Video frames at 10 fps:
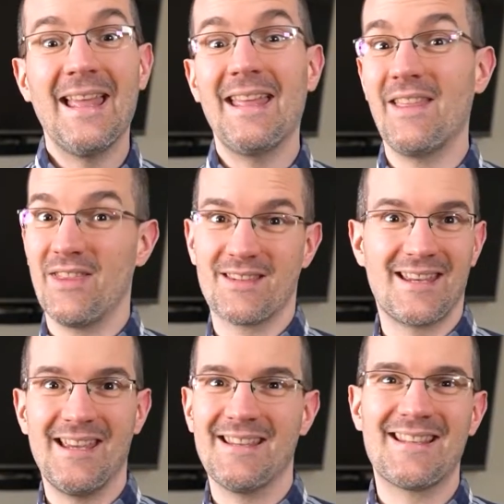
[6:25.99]
In this
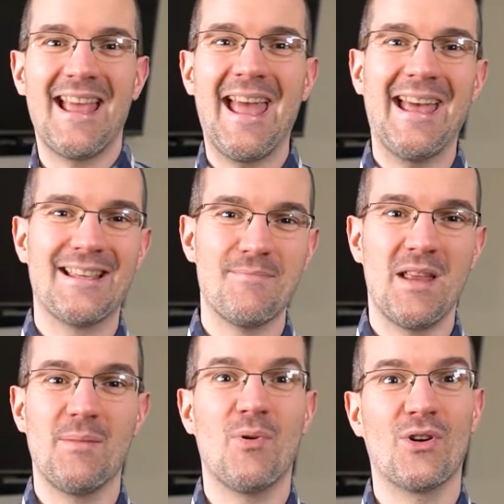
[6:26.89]
case, as
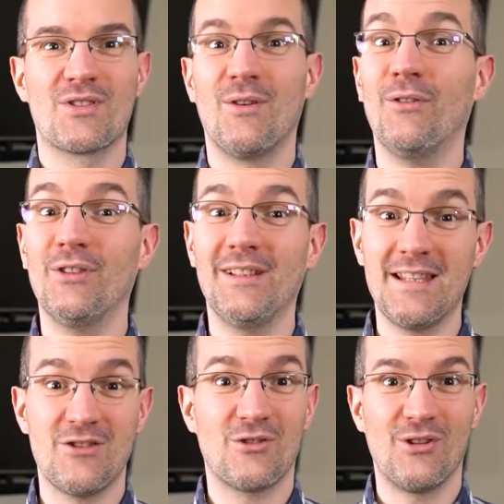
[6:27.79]
many parts of the
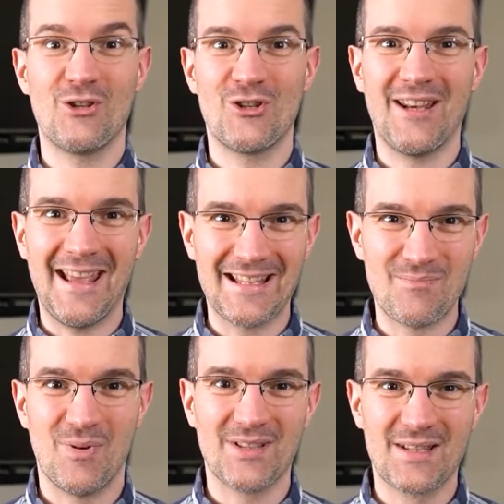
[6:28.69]
lead generation as
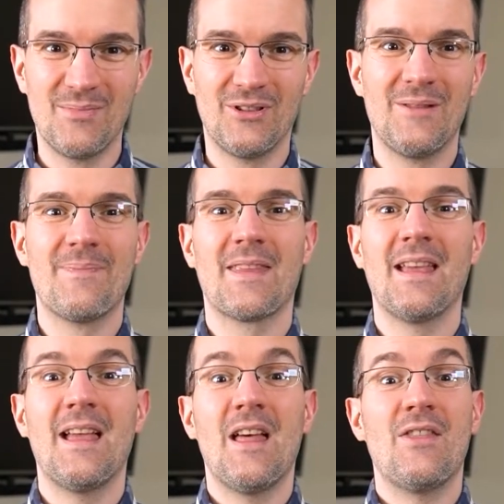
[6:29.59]
possible.
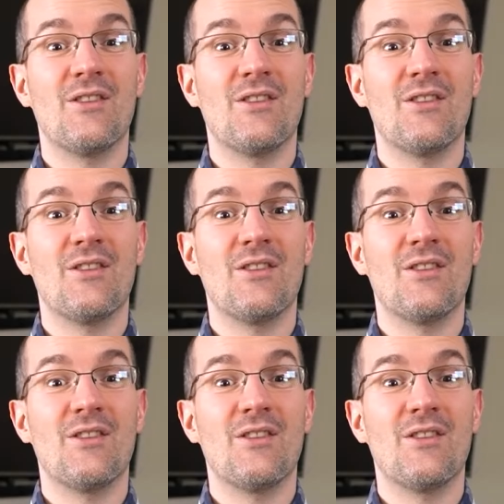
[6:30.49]
The